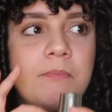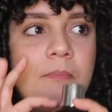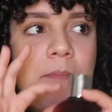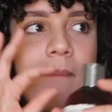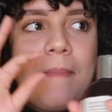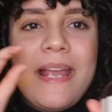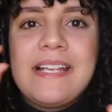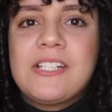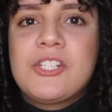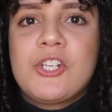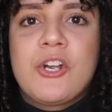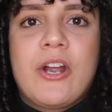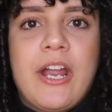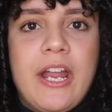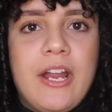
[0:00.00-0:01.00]
makes
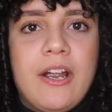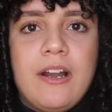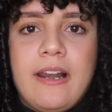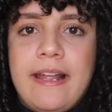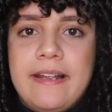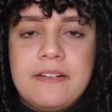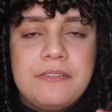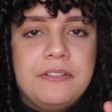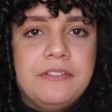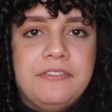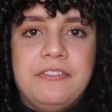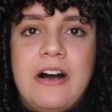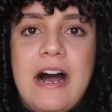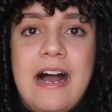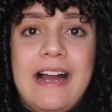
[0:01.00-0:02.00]
your hair like
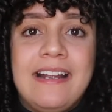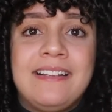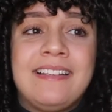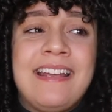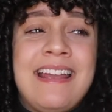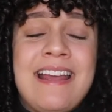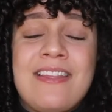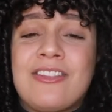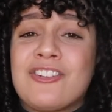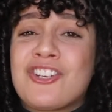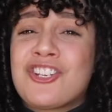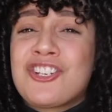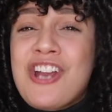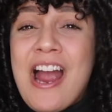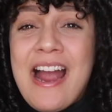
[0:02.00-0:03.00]
defined the
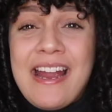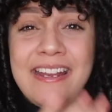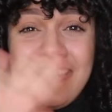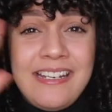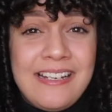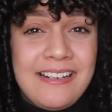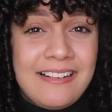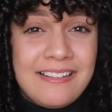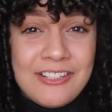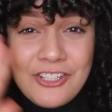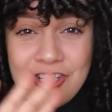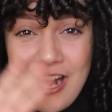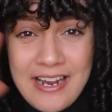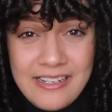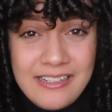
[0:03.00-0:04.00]
shiny the
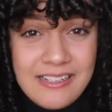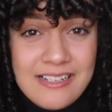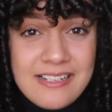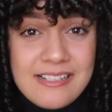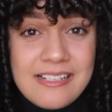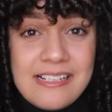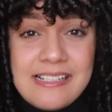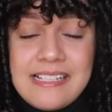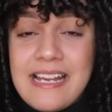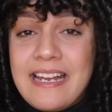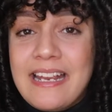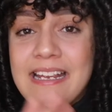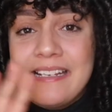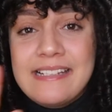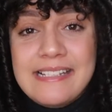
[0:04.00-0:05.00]
shininess is
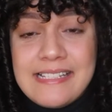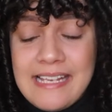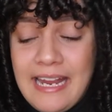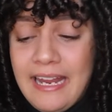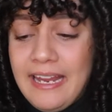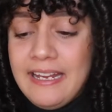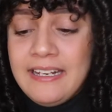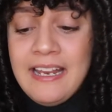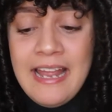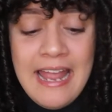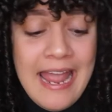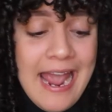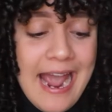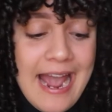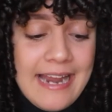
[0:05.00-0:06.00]
like insane
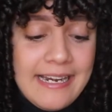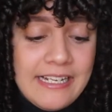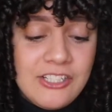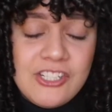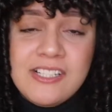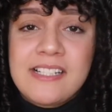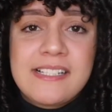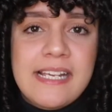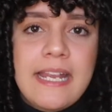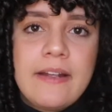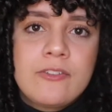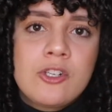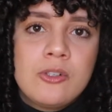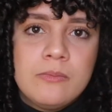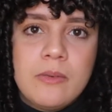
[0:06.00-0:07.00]
and it just doesn't
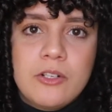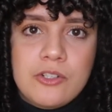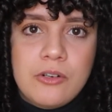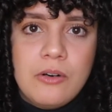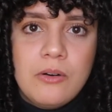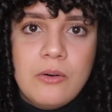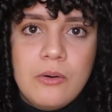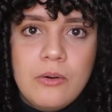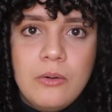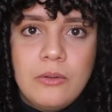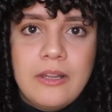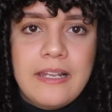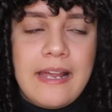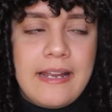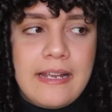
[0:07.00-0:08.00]
give too much
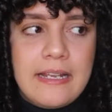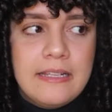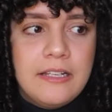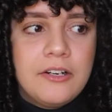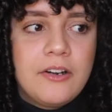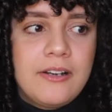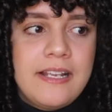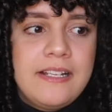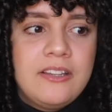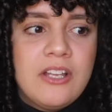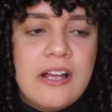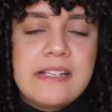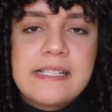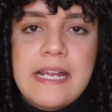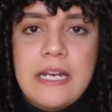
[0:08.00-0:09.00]
hold like it literally
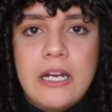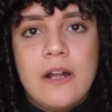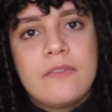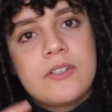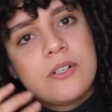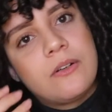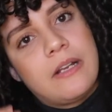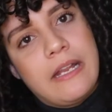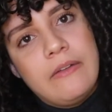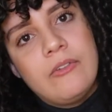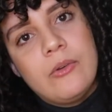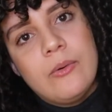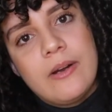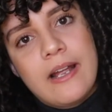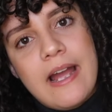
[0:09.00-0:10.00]
does enough to give
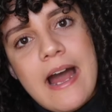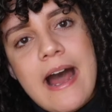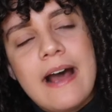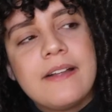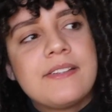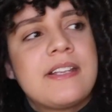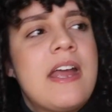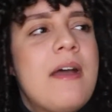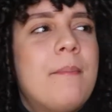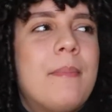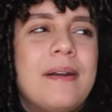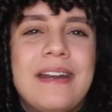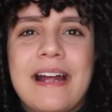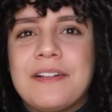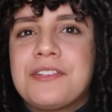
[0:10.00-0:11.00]
you a cast
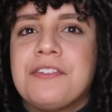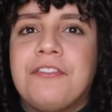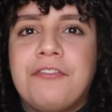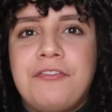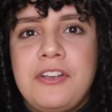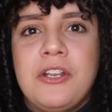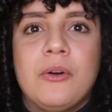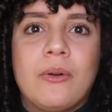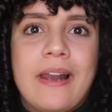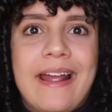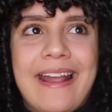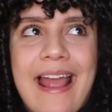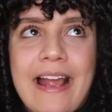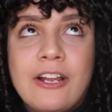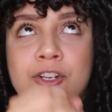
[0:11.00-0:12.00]
but not to feel
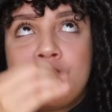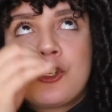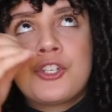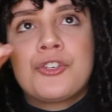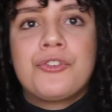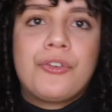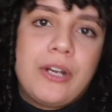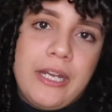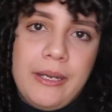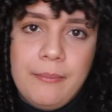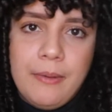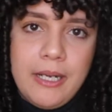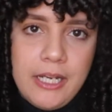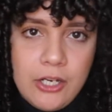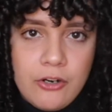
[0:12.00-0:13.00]
like
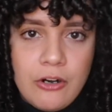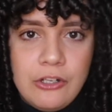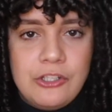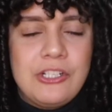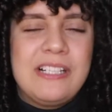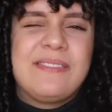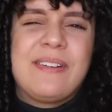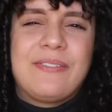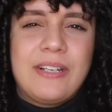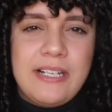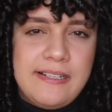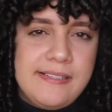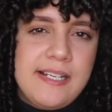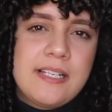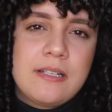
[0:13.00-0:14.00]
extremely crunchy it's very
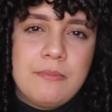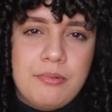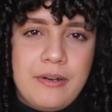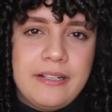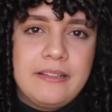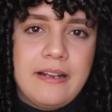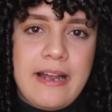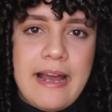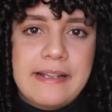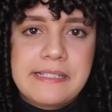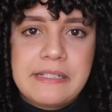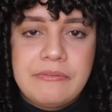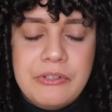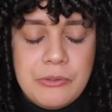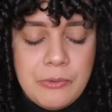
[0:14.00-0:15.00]
easy to break the
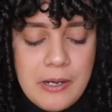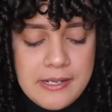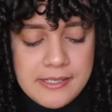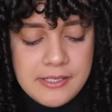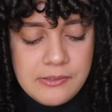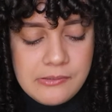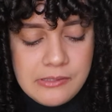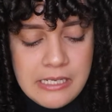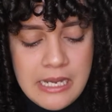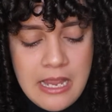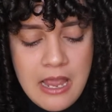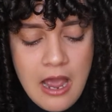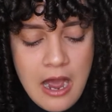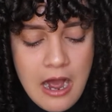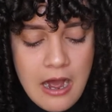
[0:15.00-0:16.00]
cast if you want to
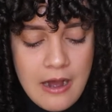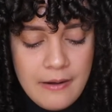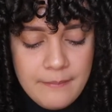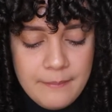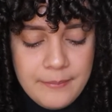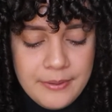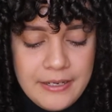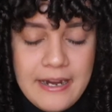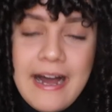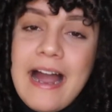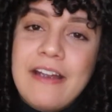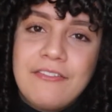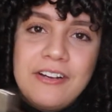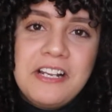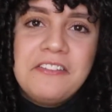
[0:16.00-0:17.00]
um but
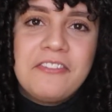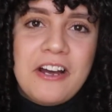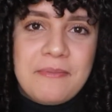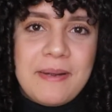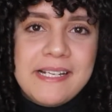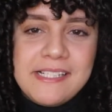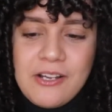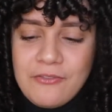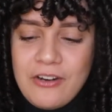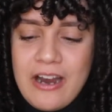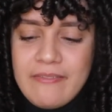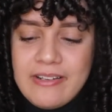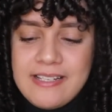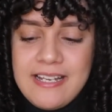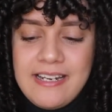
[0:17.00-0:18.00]
i really found myself
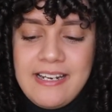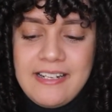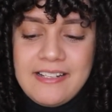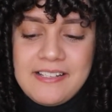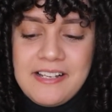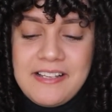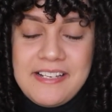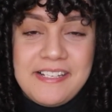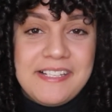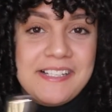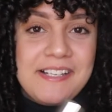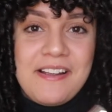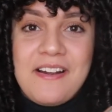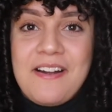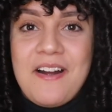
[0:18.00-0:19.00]
gravitating to
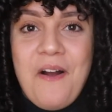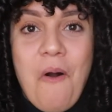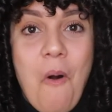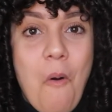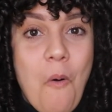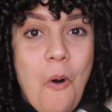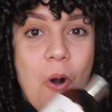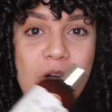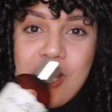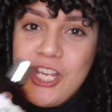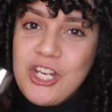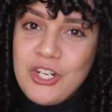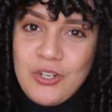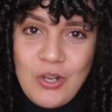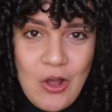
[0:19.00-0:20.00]
this all
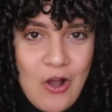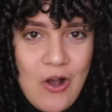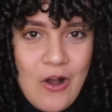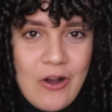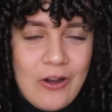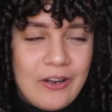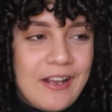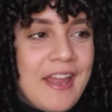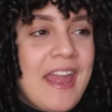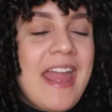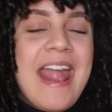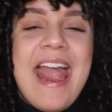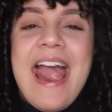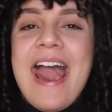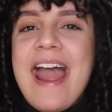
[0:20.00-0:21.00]
year long
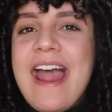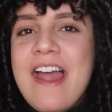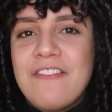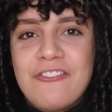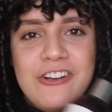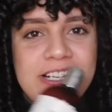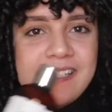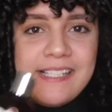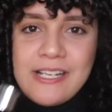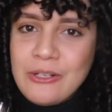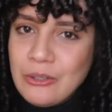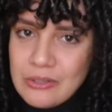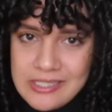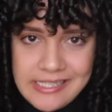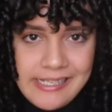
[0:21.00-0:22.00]
every
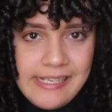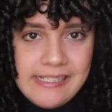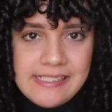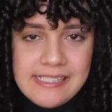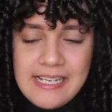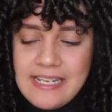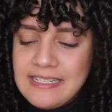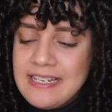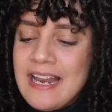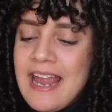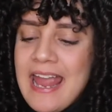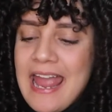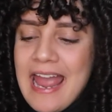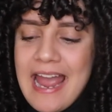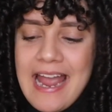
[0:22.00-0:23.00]
single season
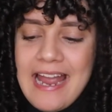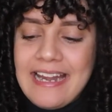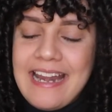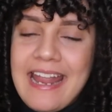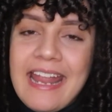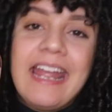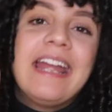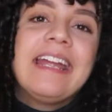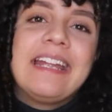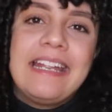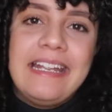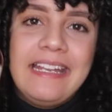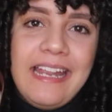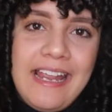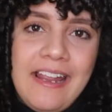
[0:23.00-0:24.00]
and it
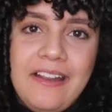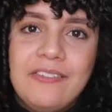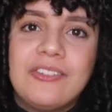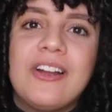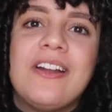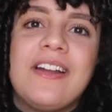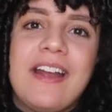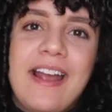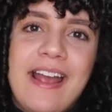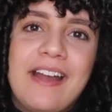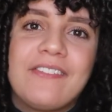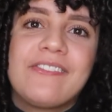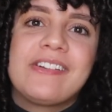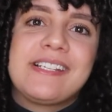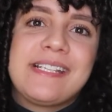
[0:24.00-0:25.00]
gave
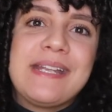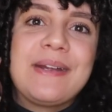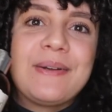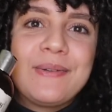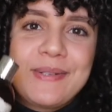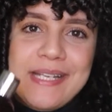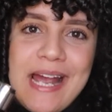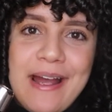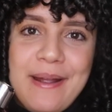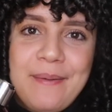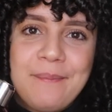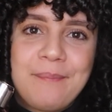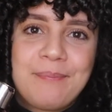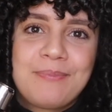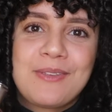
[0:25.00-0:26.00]
every single
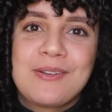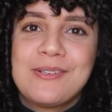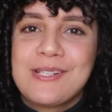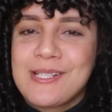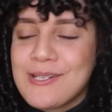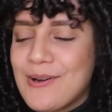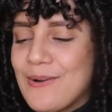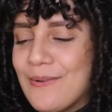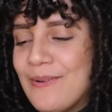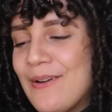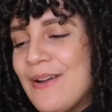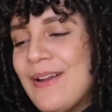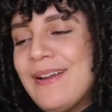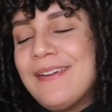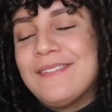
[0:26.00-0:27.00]
time so
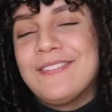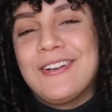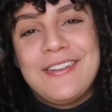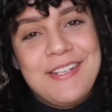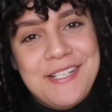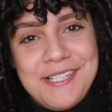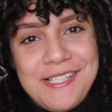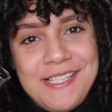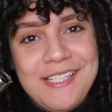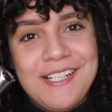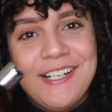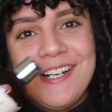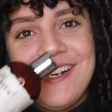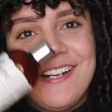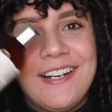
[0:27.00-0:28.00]
for this
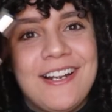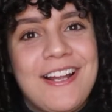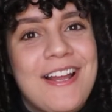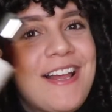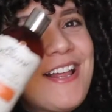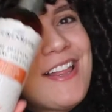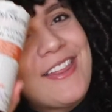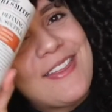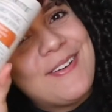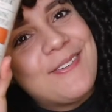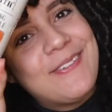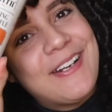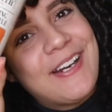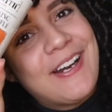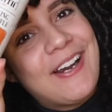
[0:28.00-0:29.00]
year the
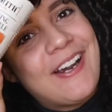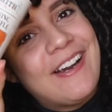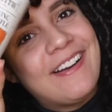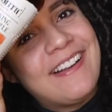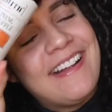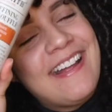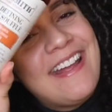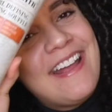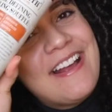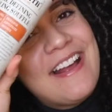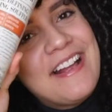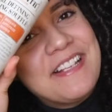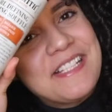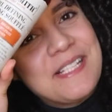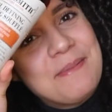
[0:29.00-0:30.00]
winner
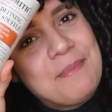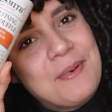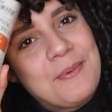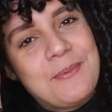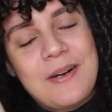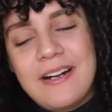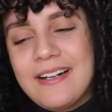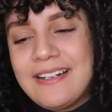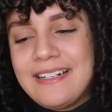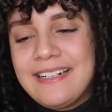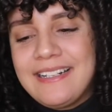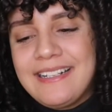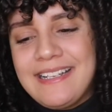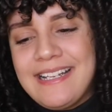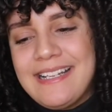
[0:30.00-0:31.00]
as number
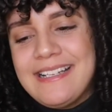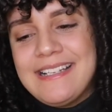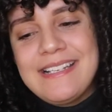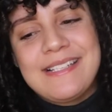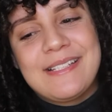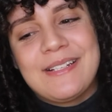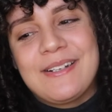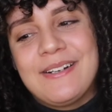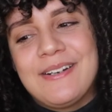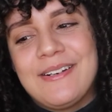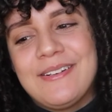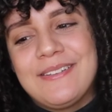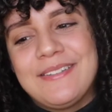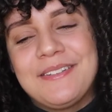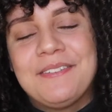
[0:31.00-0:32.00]
one is the
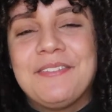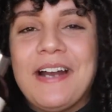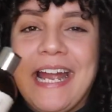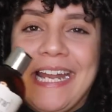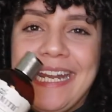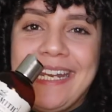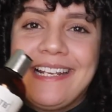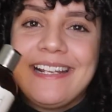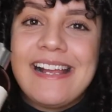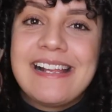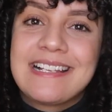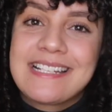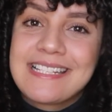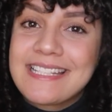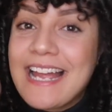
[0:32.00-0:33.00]
curl defining
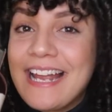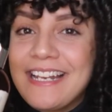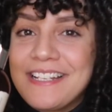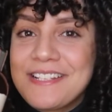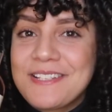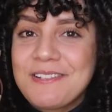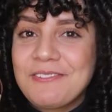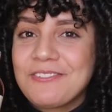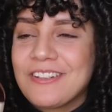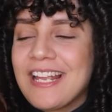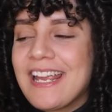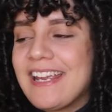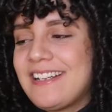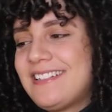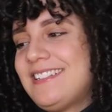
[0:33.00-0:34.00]
styling
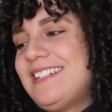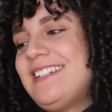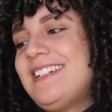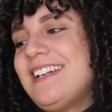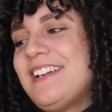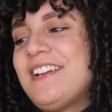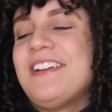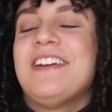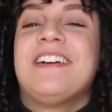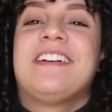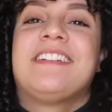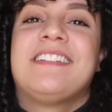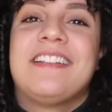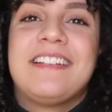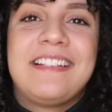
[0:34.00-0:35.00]
souffle.
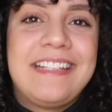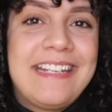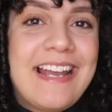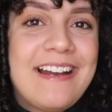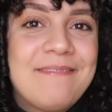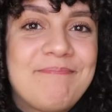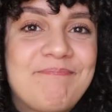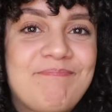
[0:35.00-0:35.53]
Yeah.